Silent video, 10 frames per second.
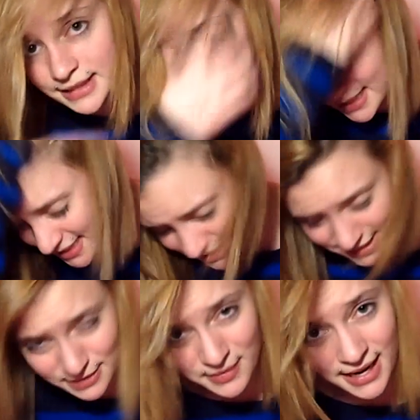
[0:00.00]
This
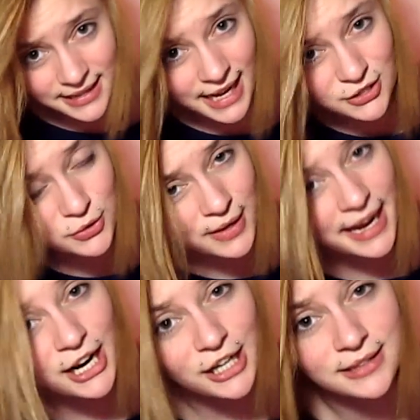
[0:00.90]
is my natural
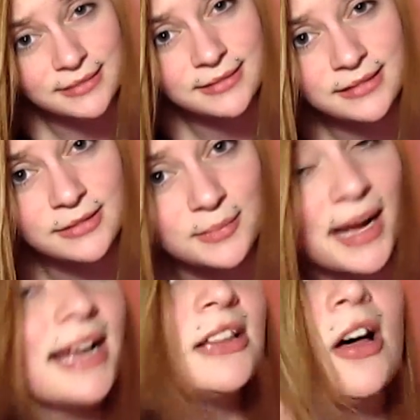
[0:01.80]
hair.
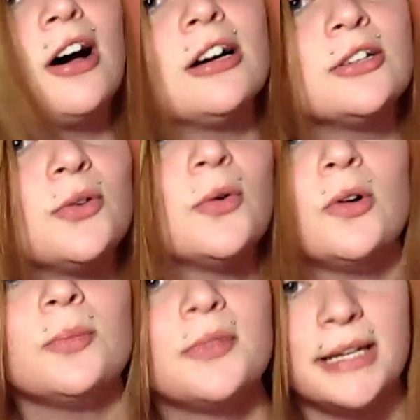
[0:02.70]
My long,
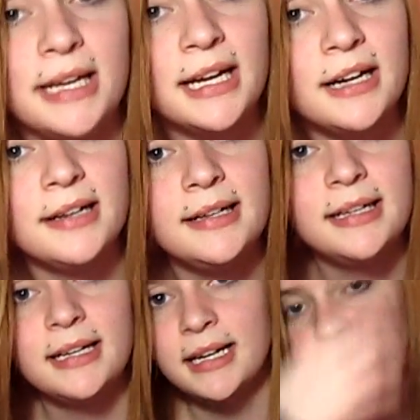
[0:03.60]
cool, pretty hair
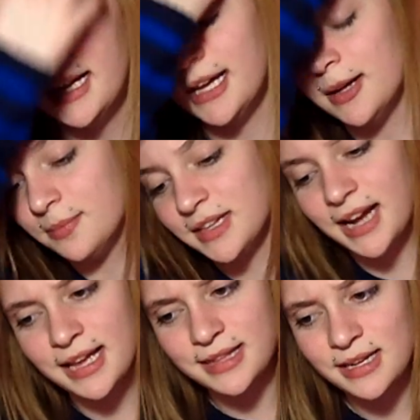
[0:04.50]
that
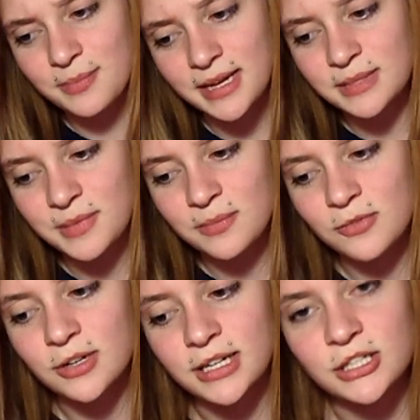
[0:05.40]
I think makes me
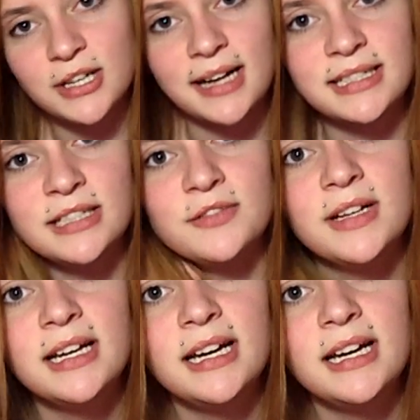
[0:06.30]
more attractive.